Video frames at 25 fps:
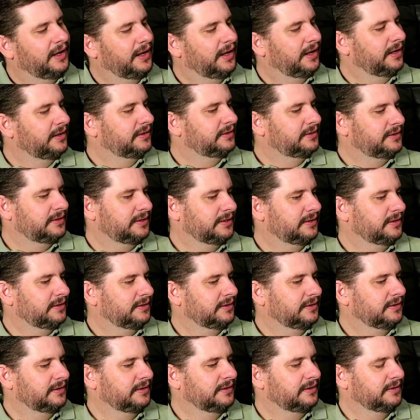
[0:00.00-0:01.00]
And
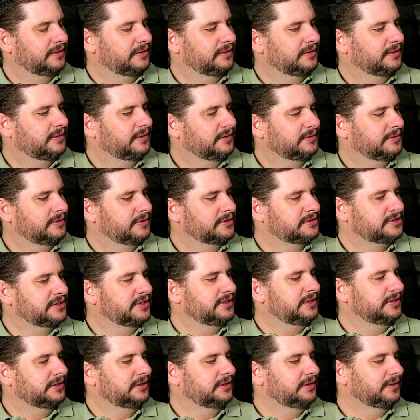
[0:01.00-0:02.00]
uh, the
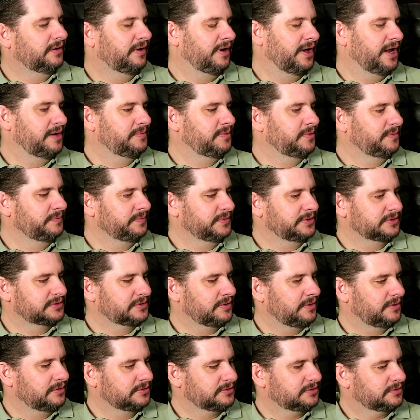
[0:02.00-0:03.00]
CD or album
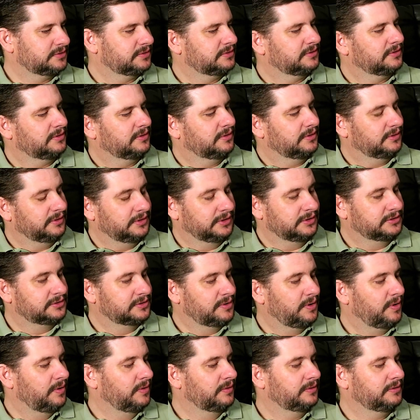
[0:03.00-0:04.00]
is,
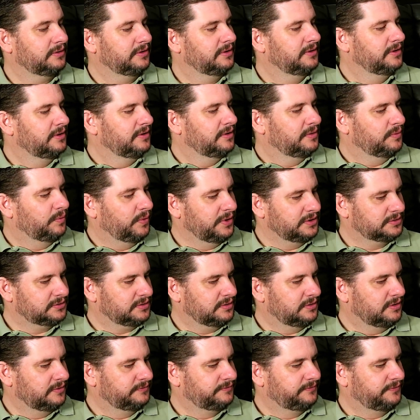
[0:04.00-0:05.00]
is called
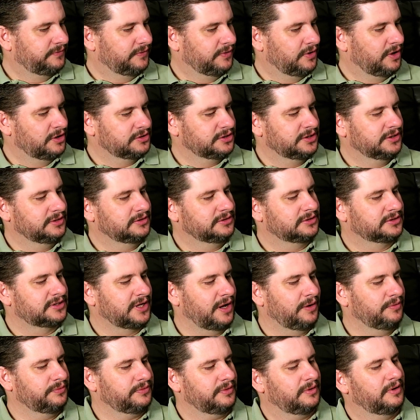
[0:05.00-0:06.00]
West of Flushing,
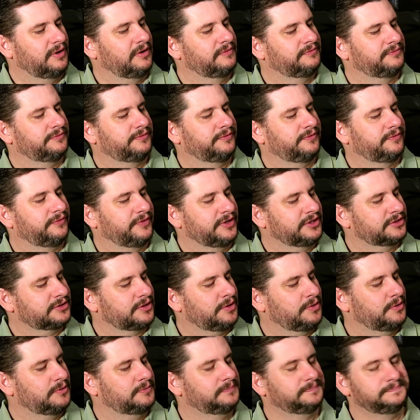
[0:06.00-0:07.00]
South of
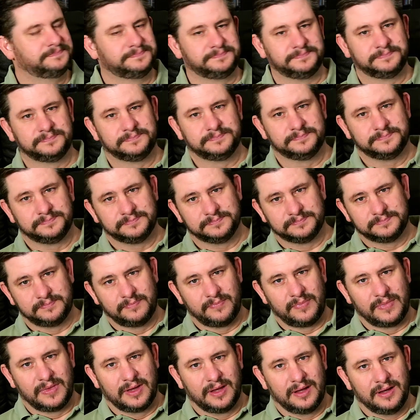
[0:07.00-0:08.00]
Frisco.
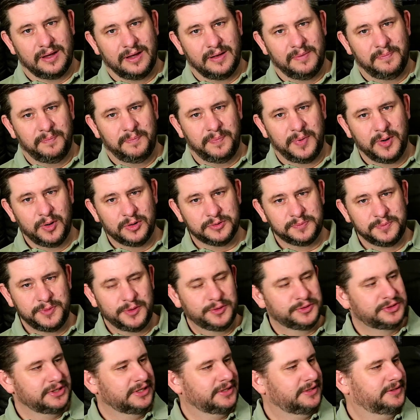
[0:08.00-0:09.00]
Blues
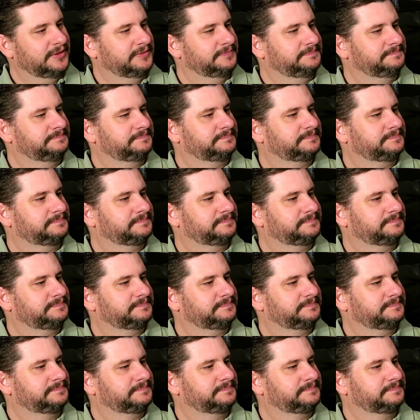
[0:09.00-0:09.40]
music.